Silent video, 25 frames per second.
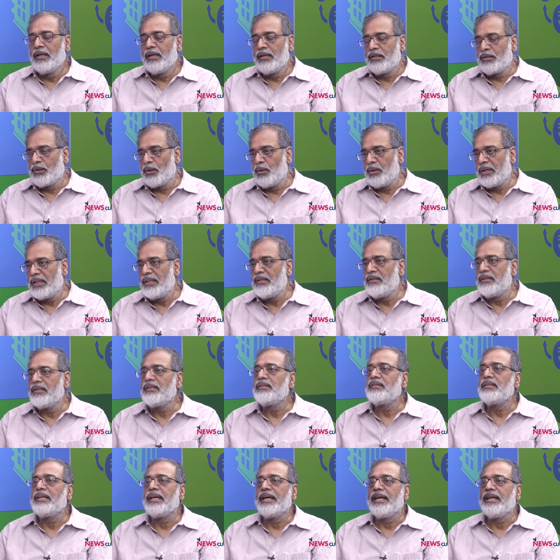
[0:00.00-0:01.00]
So in
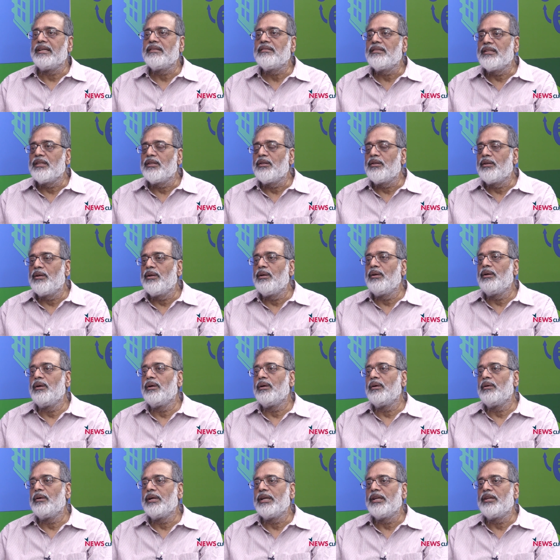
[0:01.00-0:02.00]
this case, it, uh,